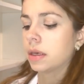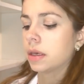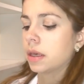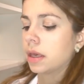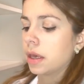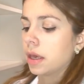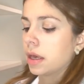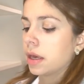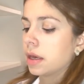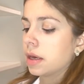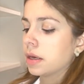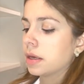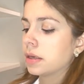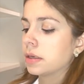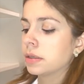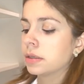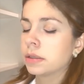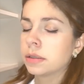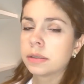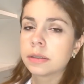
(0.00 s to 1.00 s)

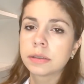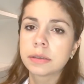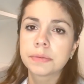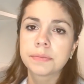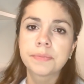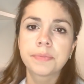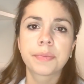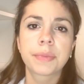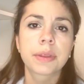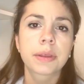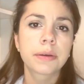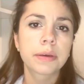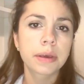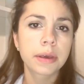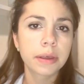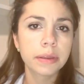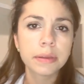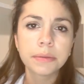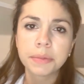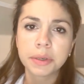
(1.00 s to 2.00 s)
And
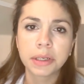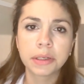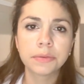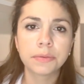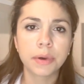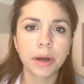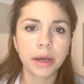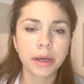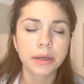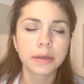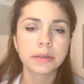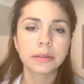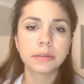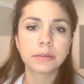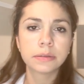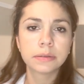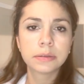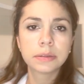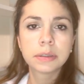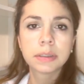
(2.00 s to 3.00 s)
in the meanwhile,
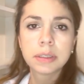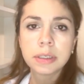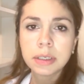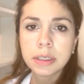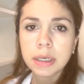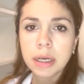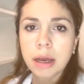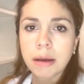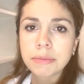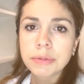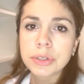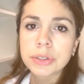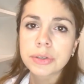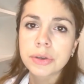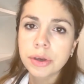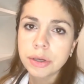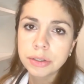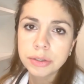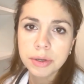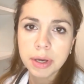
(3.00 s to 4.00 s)
I'm just
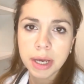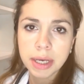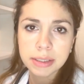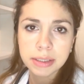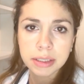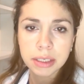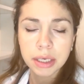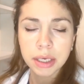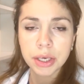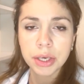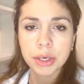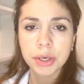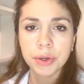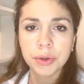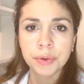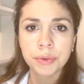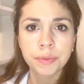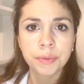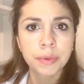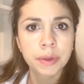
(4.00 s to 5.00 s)
going to ask you